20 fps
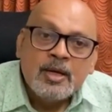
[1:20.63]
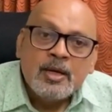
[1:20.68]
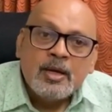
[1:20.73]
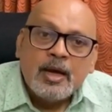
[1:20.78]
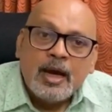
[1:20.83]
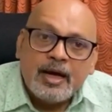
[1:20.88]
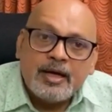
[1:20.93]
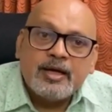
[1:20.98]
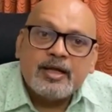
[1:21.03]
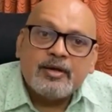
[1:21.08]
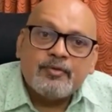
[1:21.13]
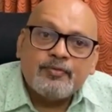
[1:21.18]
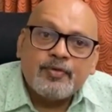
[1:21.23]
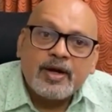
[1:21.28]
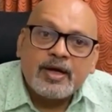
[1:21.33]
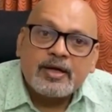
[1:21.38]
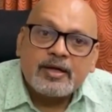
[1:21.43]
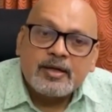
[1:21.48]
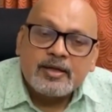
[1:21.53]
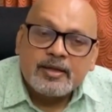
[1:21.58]
And in
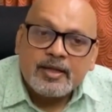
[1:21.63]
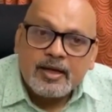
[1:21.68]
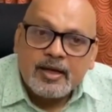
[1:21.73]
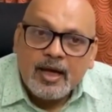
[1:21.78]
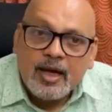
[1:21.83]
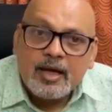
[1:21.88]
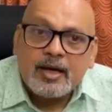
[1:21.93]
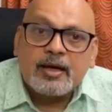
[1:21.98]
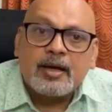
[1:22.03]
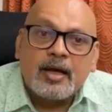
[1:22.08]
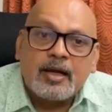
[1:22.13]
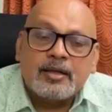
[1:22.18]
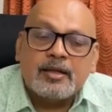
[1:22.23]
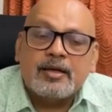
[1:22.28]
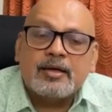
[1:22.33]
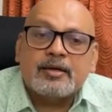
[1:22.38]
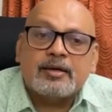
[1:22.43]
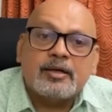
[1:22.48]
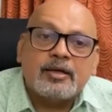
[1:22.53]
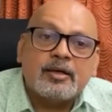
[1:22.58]
fact, there are
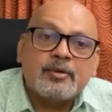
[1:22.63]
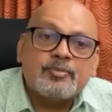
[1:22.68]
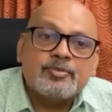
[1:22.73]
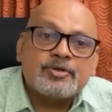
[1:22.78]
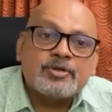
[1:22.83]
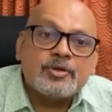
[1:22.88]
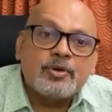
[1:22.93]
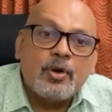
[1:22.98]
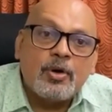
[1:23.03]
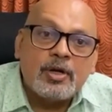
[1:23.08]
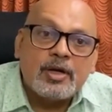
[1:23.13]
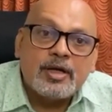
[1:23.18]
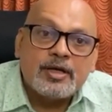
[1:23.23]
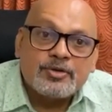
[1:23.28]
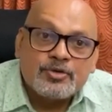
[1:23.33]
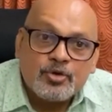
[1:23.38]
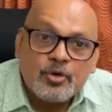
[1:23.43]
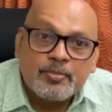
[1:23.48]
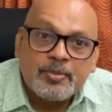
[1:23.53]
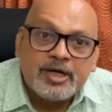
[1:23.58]
other terms called as
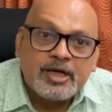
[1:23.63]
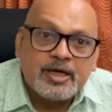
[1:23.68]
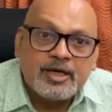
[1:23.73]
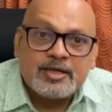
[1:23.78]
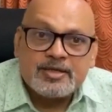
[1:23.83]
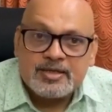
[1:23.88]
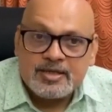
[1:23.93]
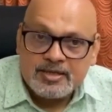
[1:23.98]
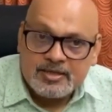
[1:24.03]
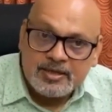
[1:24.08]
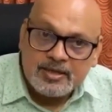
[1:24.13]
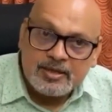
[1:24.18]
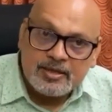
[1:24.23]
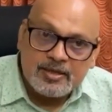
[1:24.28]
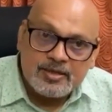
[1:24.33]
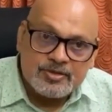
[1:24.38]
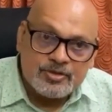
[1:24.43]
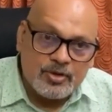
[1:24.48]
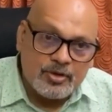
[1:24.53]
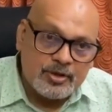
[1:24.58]
somatization
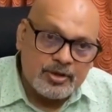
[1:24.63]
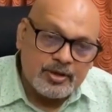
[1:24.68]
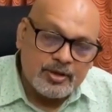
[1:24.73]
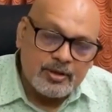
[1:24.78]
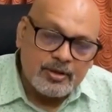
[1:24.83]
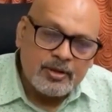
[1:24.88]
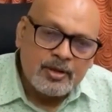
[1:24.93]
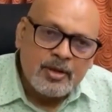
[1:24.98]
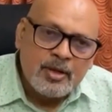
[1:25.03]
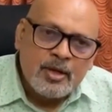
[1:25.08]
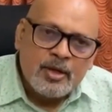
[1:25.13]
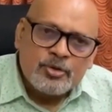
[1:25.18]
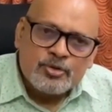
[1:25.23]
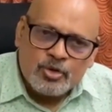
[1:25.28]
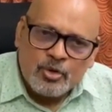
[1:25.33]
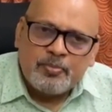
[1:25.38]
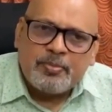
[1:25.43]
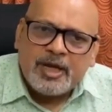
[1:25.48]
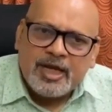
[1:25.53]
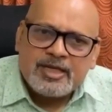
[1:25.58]
disorder. So
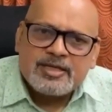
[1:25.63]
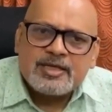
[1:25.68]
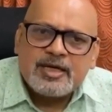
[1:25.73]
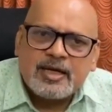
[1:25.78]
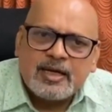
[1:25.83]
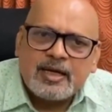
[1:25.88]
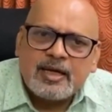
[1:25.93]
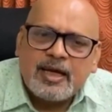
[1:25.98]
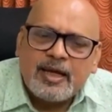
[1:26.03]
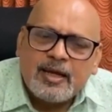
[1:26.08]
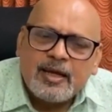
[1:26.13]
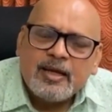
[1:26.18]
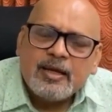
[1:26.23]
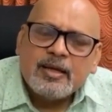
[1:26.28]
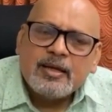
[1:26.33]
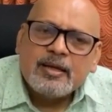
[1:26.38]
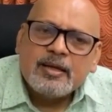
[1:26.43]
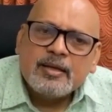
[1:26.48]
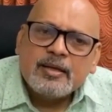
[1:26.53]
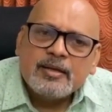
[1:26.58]
basically,
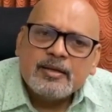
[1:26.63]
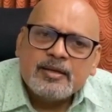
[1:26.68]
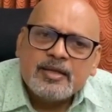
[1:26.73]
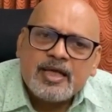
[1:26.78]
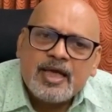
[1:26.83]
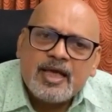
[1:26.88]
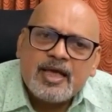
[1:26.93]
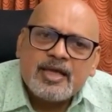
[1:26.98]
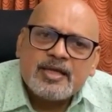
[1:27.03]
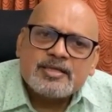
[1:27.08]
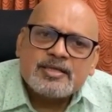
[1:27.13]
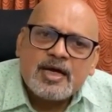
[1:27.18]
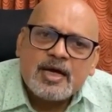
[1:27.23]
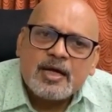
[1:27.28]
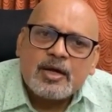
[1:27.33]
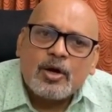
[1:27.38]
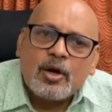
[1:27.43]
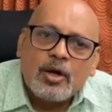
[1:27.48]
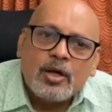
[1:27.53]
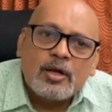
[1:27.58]
these are
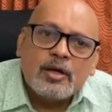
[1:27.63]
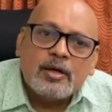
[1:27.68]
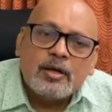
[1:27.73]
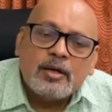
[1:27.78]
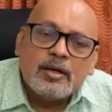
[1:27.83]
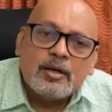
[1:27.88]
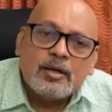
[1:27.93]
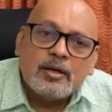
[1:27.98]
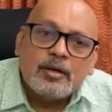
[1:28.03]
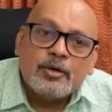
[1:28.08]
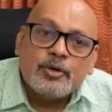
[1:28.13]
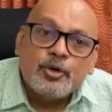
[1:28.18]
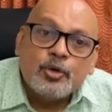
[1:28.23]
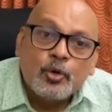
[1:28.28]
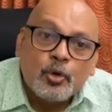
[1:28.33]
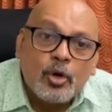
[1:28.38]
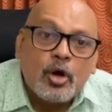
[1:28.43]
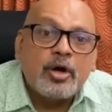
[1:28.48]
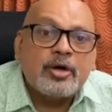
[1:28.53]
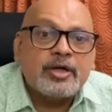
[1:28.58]
all
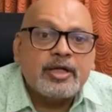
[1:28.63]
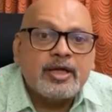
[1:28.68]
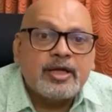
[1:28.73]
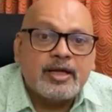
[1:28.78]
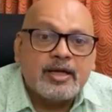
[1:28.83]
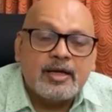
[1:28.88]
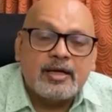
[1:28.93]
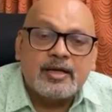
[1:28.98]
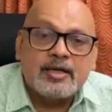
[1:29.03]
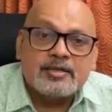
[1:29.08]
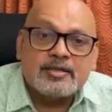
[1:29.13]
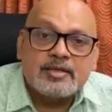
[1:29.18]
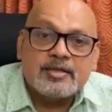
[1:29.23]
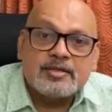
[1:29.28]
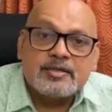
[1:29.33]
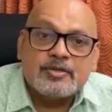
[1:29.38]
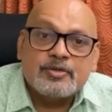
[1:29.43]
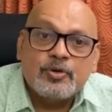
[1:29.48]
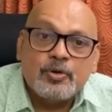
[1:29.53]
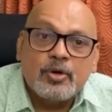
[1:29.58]
neurotic
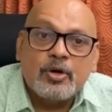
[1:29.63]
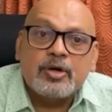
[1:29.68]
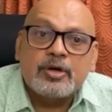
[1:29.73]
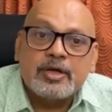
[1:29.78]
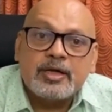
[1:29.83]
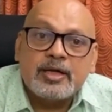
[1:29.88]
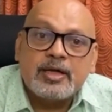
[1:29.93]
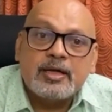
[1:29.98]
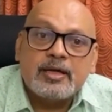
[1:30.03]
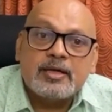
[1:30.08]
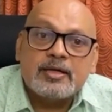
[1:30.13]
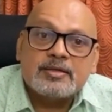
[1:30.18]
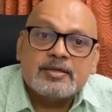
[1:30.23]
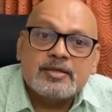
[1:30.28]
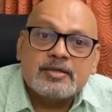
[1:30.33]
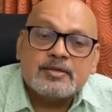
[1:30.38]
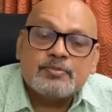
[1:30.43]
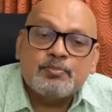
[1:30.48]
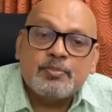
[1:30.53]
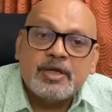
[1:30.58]
illnesses. Neurotic
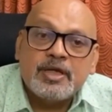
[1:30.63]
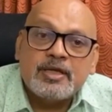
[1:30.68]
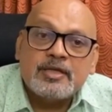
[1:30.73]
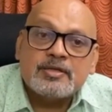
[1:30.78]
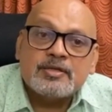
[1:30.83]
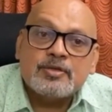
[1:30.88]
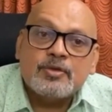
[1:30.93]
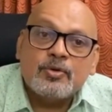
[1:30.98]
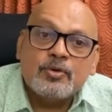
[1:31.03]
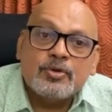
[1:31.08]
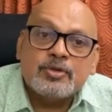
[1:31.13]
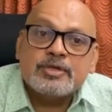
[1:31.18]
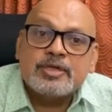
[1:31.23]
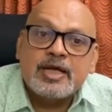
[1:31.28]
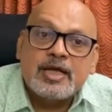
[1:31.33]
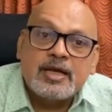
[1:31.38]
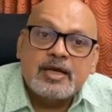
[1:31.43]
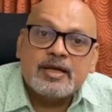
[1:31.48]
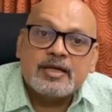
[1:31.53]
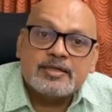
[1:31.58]
illnesses means those
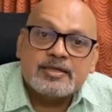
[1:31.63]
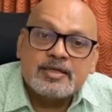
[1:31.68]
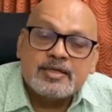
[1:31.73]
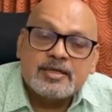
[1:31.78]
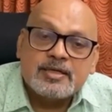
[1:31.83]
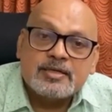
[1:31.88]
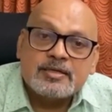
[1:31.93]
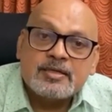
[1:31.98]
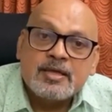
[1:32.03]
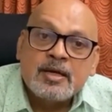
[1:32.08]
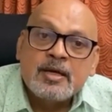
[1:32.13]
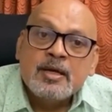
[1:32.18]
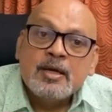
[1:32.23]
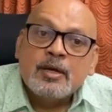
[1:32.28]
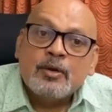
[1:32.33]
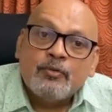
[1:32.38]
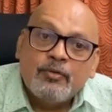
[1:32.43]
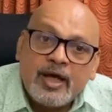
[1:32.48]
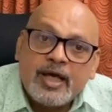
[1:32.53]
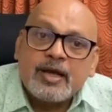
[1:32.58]
illnesses
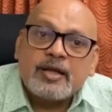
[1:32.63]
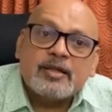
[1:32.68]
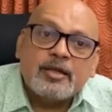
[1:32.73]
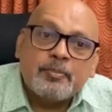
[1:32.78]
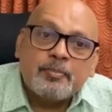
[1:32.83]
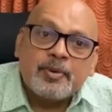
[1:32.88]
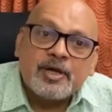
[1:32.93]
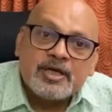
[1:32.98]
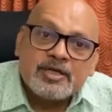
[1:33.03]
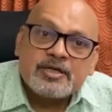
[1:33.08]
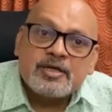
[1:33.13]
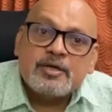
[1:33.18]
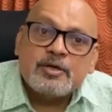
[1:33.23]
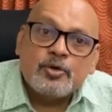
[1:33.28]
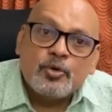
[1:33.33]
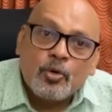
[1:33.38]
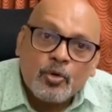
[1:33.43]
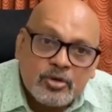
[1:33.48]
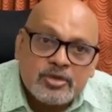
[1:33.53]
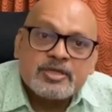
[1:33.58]
where the patient
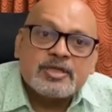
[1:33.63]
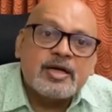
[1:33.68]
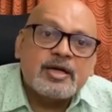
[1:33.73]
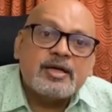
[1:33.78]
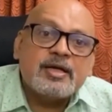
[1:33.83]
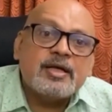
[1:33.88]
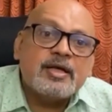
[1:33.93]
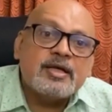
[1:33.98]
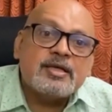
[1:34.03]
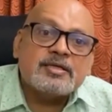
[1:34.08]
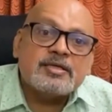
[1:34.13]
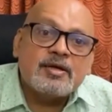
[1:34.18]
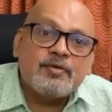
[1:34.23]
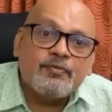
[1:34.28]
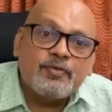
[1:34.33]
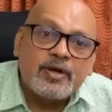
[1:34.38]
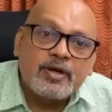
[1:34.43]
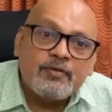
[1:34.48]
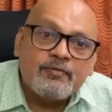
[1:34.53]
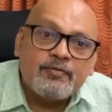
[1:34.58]
knows that he is
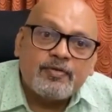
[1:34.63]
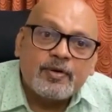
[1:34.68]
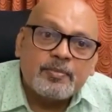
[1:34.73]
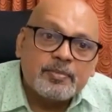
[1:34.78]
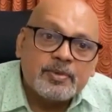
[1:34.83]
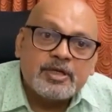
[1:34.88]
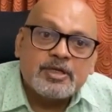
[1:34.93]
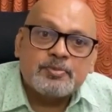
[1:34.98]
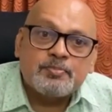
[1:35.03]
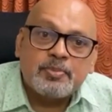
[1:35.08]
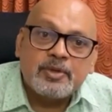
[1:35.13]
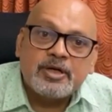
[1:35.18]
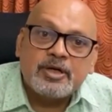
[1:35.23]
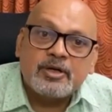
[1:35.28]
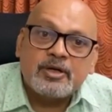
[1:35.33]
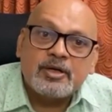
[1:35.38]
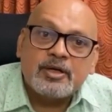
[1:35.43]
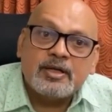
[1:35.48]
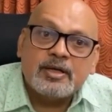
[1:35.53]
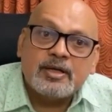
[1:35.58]
suffering from this
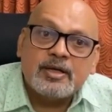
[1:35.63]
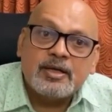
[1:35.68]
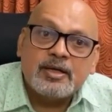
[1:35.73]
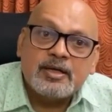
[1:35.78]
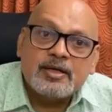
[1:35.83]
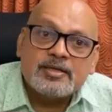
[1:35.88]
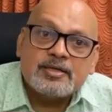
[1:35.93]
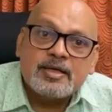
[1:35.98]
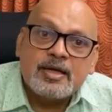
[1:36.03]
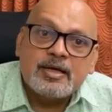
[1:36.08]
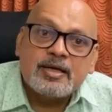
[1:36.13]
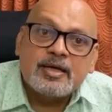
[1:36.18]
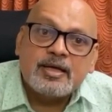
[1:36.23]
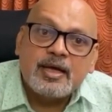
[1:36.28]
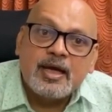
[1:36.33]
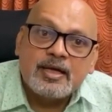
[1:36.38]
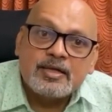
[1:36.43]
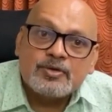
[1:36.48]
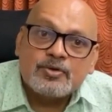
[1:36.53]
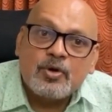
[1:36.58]
particular illness and he
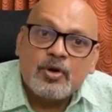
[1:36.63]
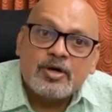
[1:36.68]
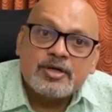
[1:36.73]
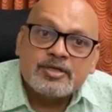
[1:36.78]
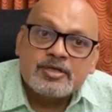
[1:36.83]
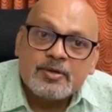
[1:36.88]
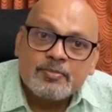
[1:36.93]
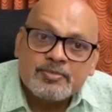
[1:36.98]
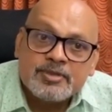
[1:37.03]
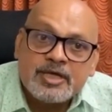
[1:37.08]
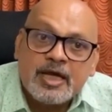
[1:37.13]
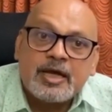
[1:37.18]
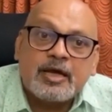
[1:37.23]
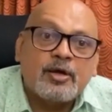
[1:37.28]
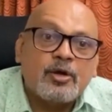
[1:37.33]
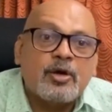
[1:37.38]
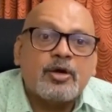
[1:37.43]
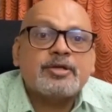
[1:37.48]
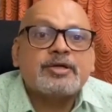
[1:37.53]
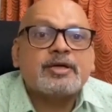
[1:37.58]
has got some
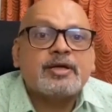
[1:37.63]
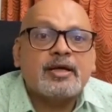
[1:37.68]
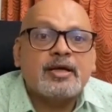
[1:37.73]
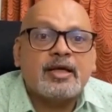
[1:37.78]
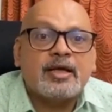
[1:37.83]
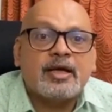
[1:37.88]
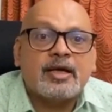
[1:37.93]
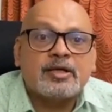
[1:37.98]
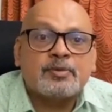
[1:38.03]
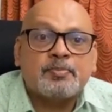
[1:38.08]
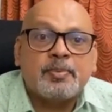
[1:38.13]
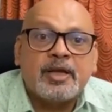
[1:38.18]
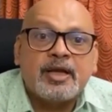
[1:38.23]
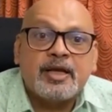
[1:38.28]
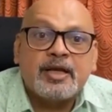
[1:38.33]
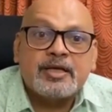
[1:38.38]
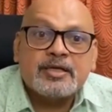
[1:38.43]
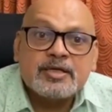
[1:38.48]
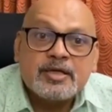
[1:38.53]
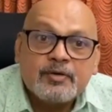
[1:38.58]
psychological
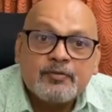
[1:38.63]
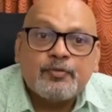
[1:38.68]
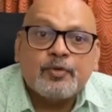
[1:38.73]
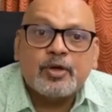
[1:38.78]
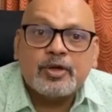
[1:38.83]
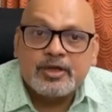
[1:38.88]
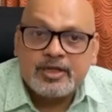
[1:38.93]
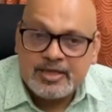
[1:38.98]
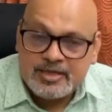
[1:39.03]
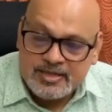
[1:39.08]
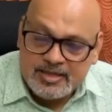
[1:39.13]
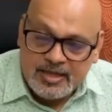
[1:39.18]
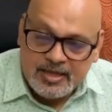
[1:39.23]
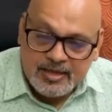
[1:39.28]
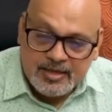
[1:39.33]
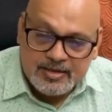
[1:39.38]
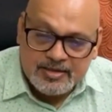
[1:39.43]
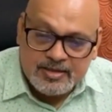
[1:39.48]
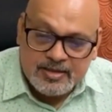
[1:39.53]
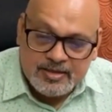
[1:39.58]
explanation for these
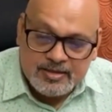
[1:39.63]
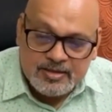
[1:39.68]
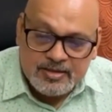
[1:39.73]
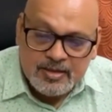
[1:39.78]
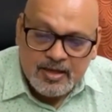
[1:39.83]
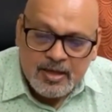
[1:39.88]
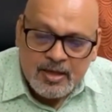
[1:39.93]
illnesses.